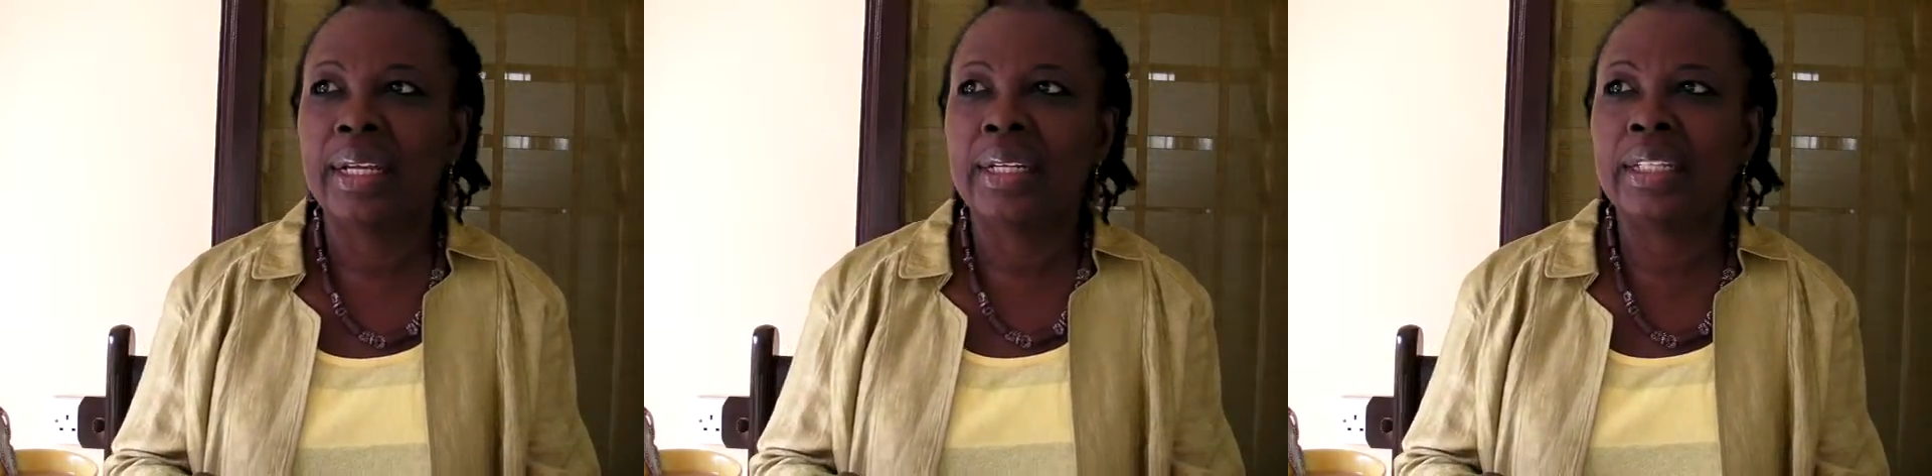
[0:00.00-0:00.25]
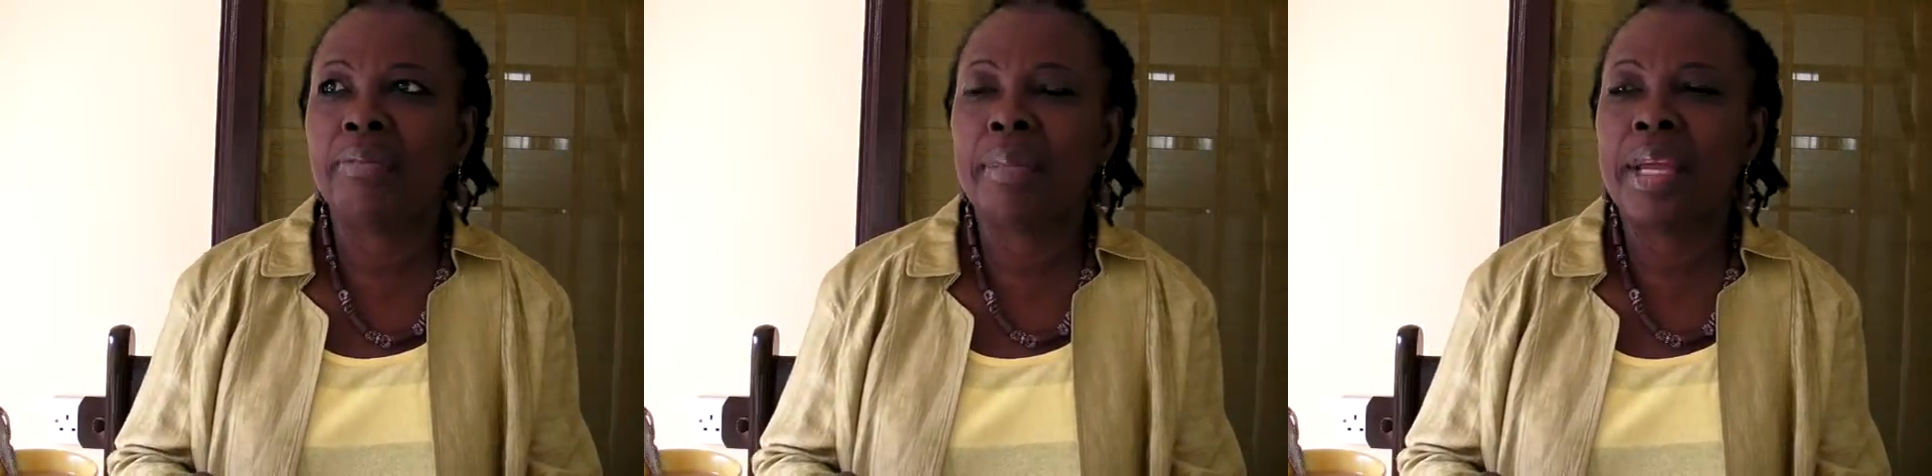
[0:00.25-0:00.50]

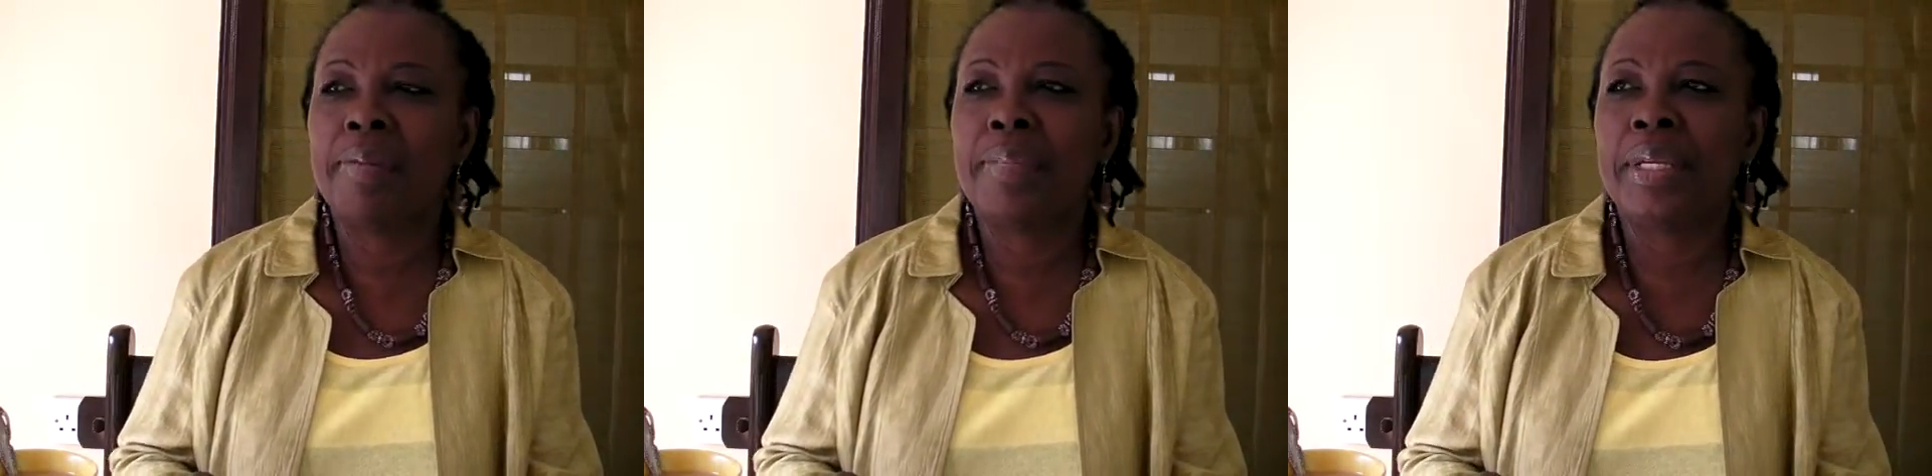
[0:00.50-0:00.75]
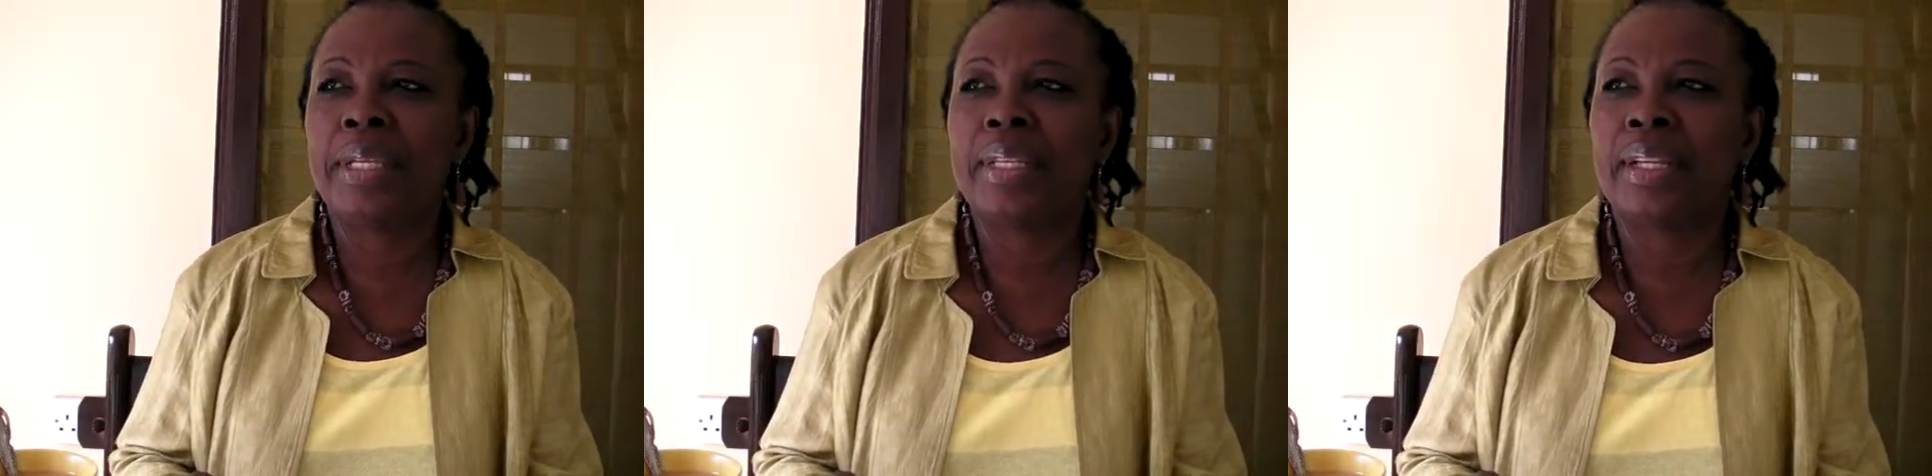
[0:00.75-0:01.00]
It may
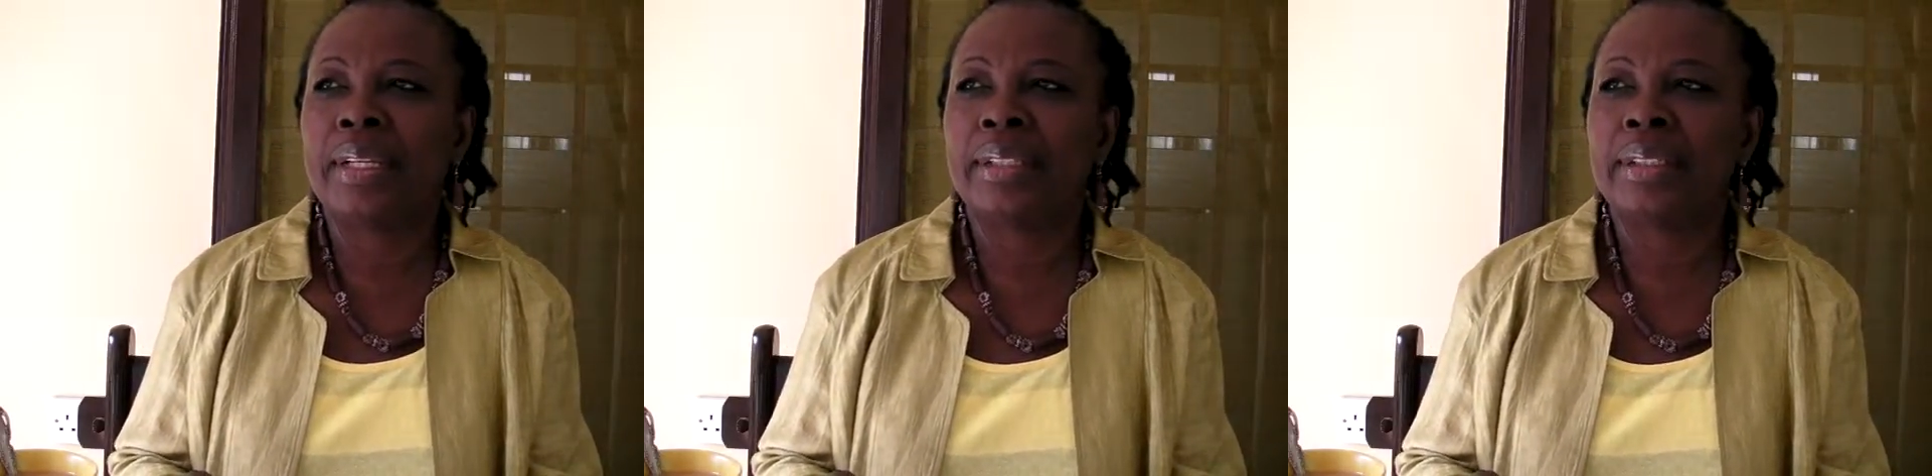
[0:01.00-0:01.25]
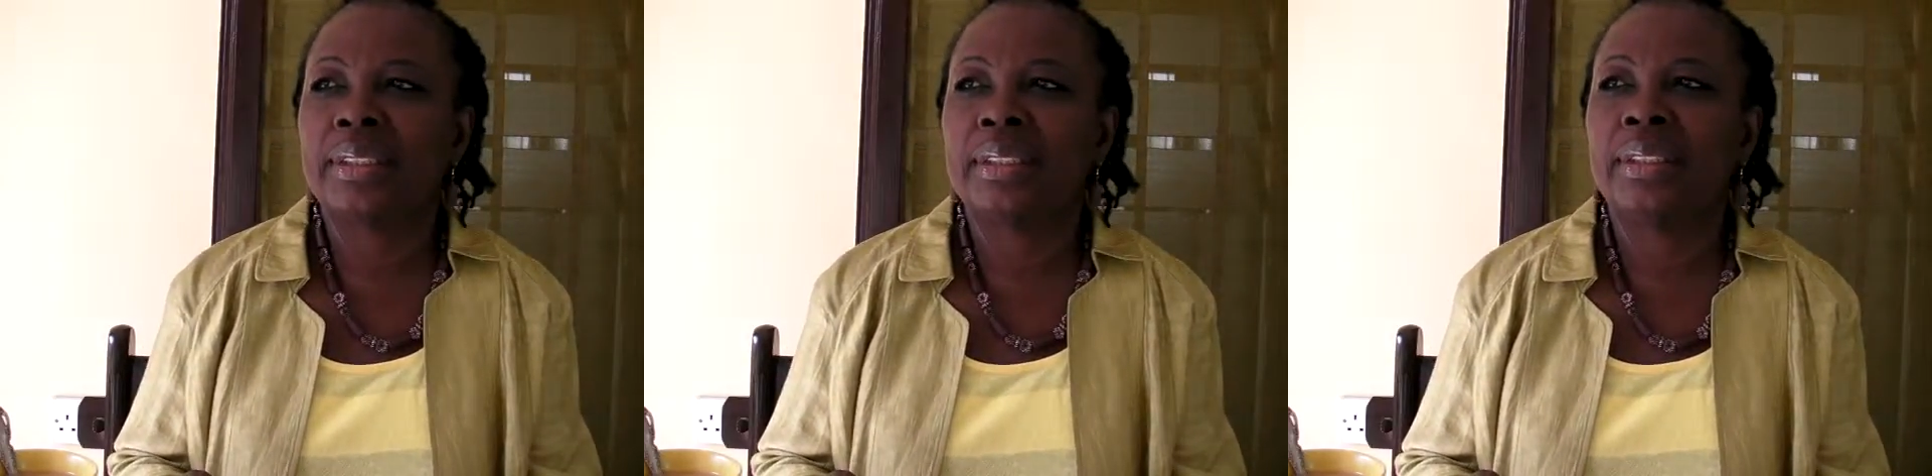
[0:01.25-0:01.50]
be that
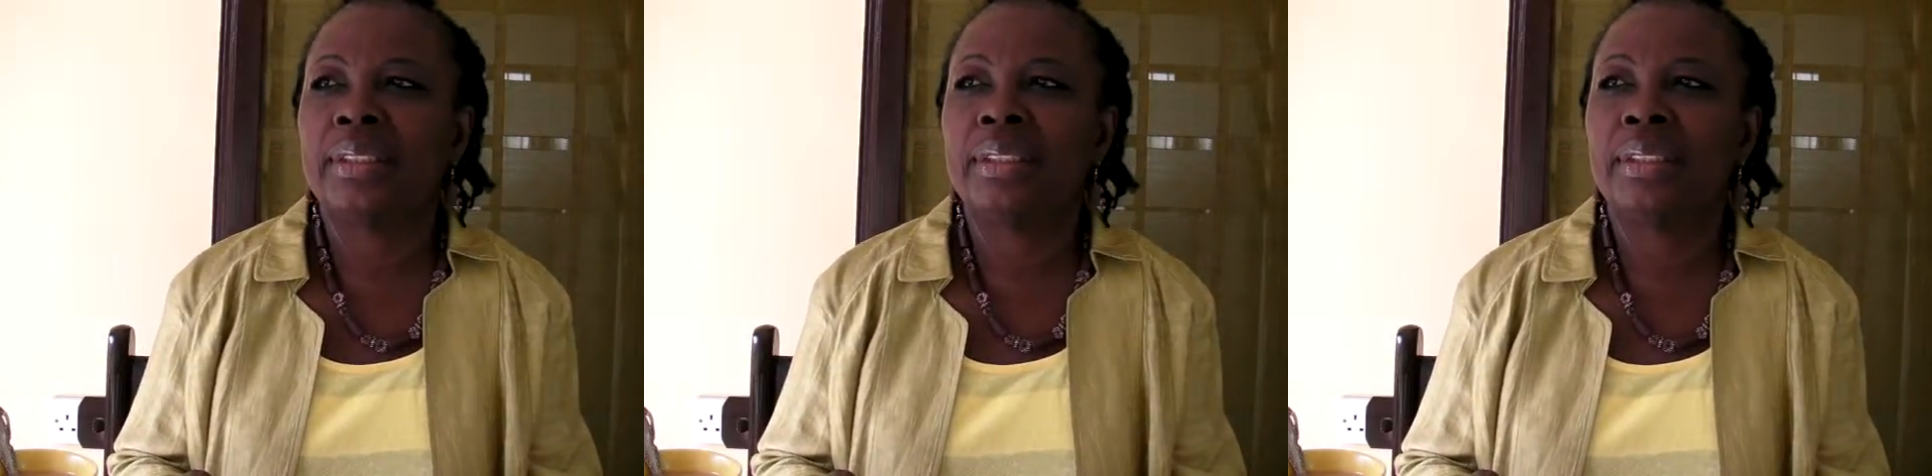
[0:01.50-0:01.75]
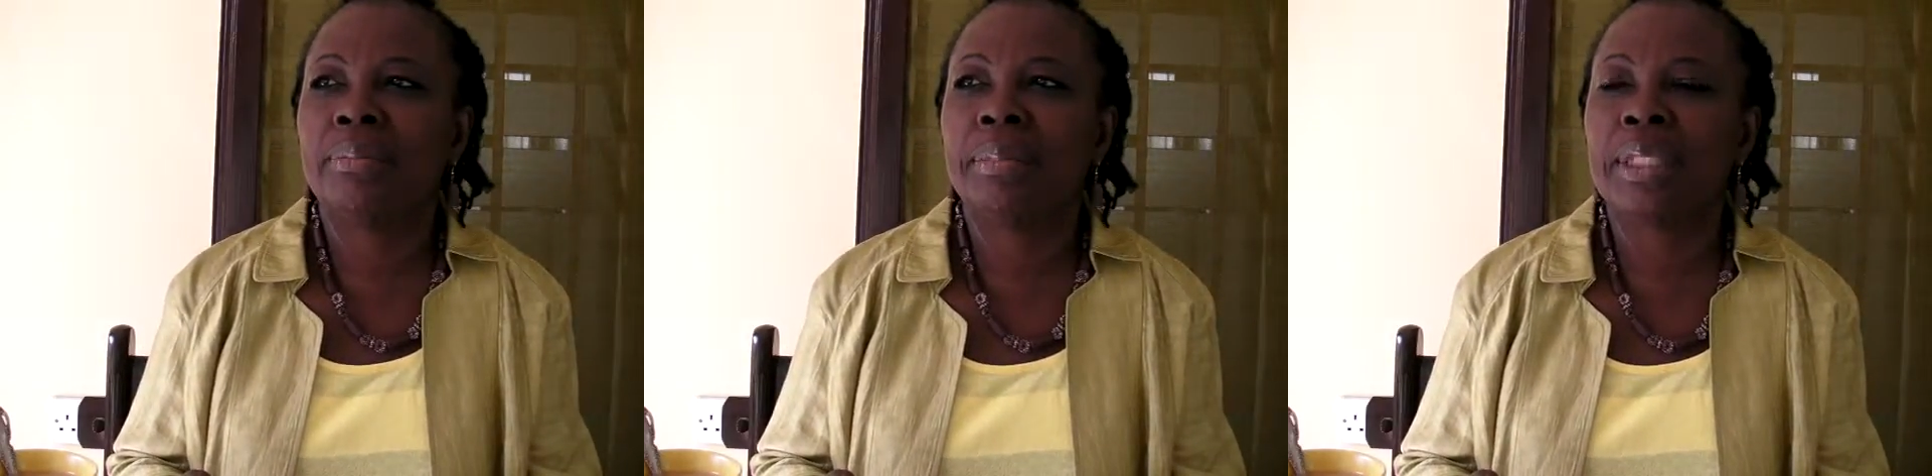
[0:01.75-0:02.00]

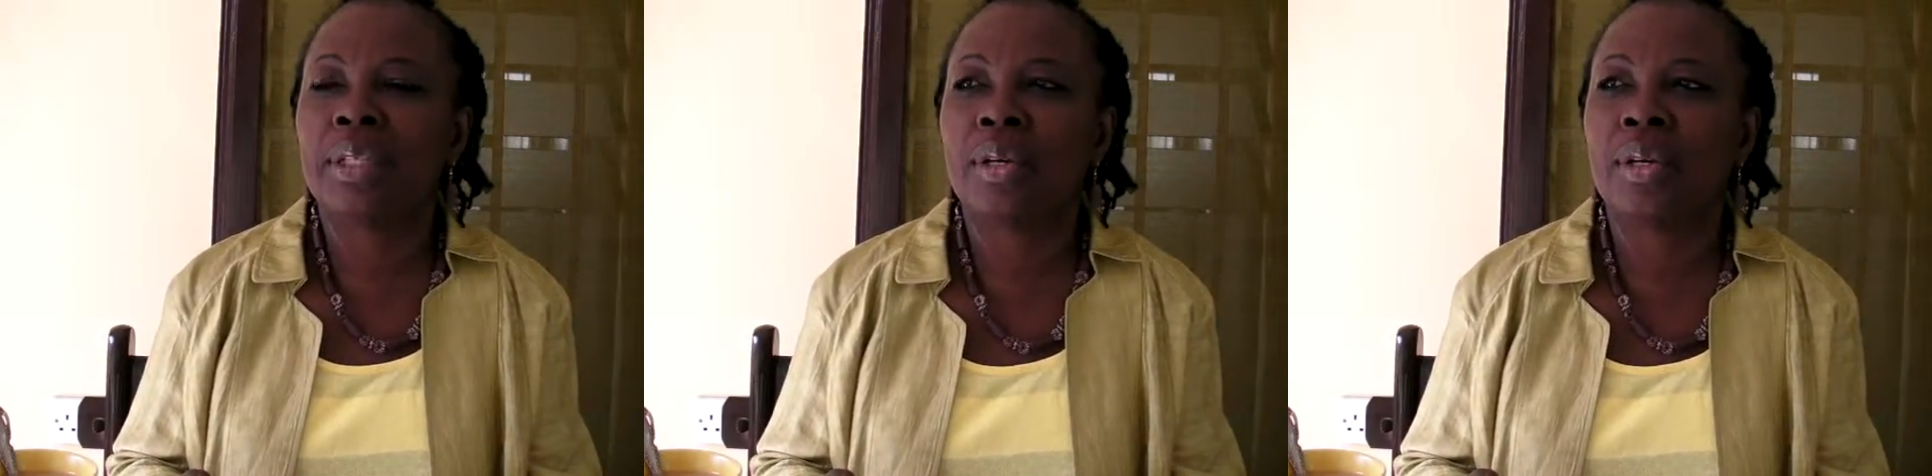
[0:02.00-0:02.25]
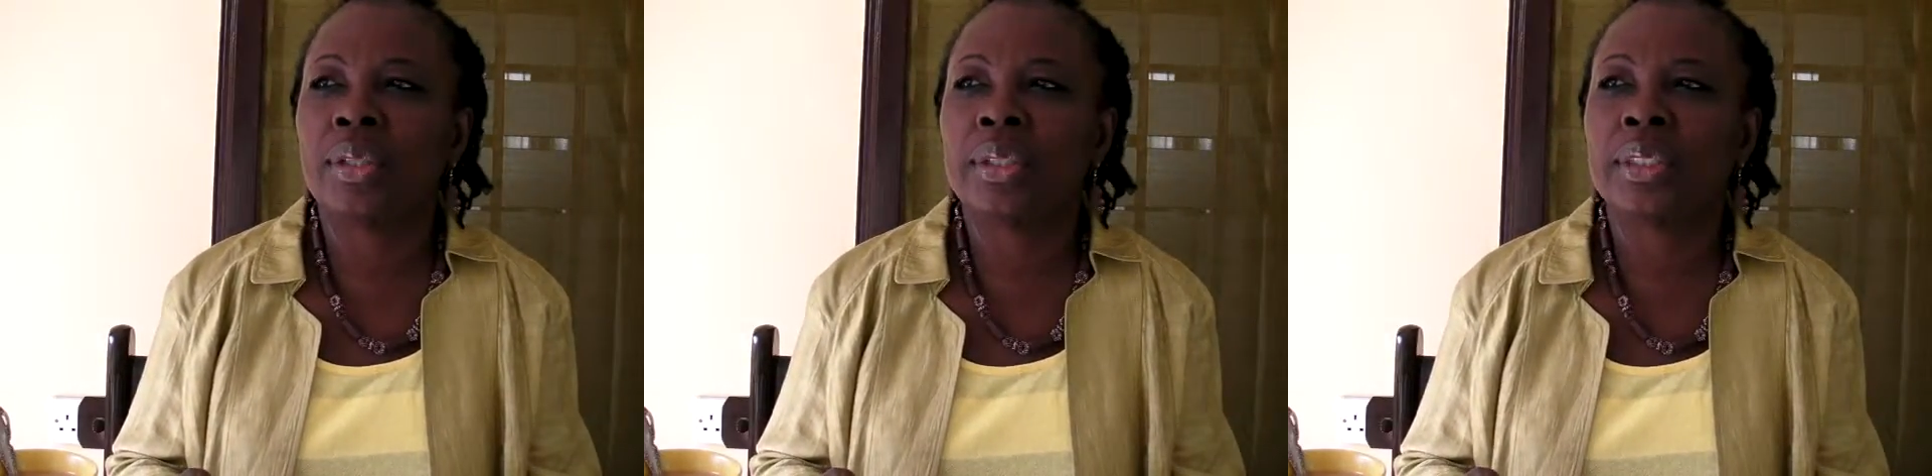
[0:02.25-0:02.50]

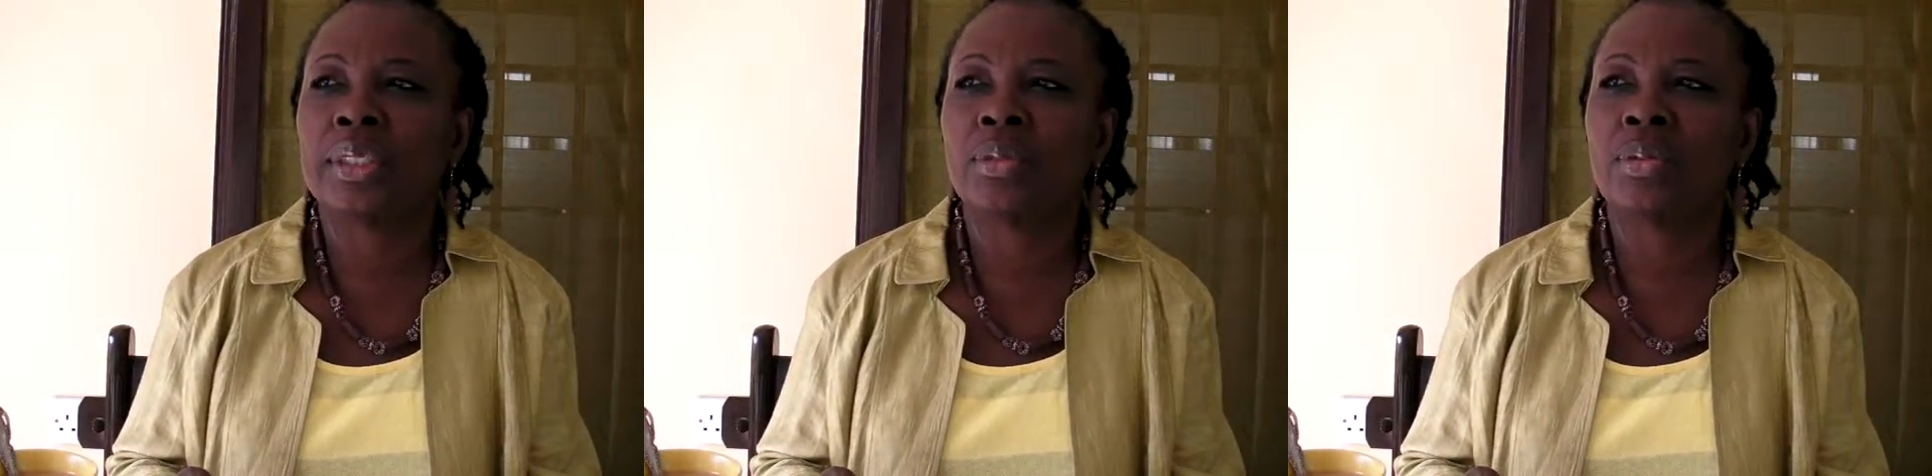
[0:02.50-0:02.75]
because